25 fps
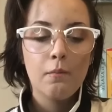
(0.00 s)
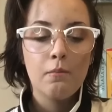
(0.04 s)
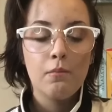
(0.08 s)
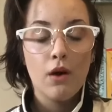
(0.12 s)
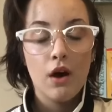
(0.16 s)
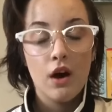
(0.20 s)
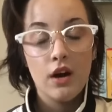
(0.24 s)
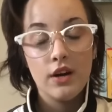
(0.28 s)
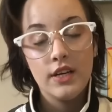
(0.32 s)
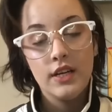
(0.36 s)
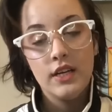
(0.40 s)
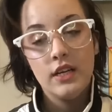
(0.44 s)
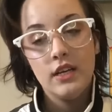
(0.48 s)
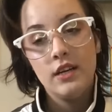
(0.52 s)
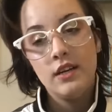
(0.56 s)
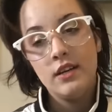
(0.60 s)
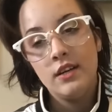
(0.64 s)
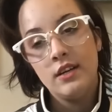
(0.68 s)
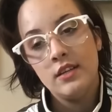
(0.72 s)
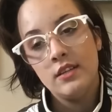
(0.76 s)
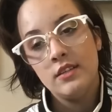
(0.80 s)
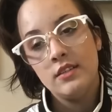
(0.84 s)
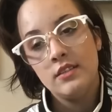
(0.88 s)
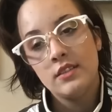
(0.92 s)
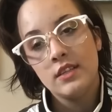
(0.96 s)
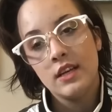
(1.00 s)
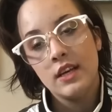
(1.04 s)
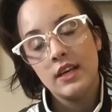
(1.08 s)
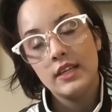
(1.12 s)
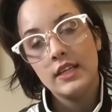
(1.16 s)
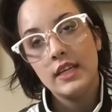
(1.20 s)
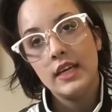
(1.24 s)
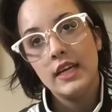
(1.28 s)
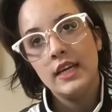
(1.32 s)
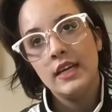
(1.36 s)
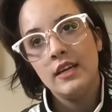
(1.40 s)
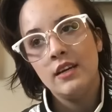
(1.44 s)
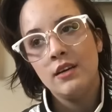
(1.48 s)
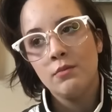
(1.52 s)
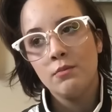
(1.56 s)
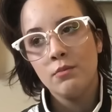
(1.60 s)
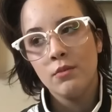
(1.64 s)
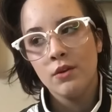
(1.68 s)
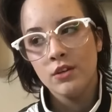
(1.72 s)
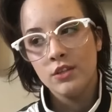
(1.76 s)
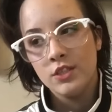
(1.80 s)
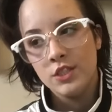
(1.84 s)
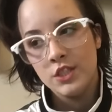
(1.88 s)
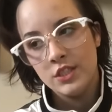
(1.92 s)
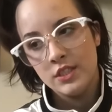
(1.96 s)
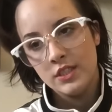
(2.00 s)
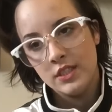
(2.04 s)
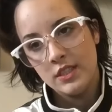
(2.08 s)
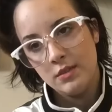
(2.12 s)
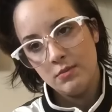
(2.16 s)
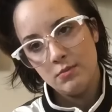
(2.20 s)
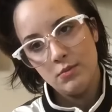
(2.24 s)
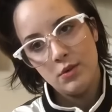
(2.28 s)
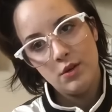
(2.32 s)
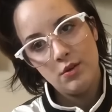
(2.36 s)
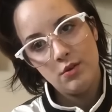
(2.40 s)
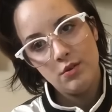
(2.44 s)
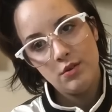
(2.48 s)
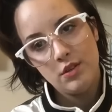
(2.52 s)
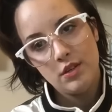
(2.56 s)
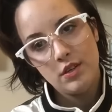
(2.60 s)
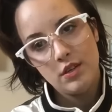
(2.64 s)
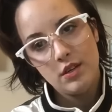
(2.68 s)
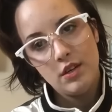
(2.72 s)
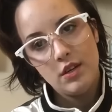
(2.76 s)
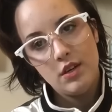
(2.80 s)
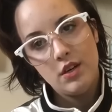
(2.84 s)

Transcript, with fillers: body is like in emergency mode,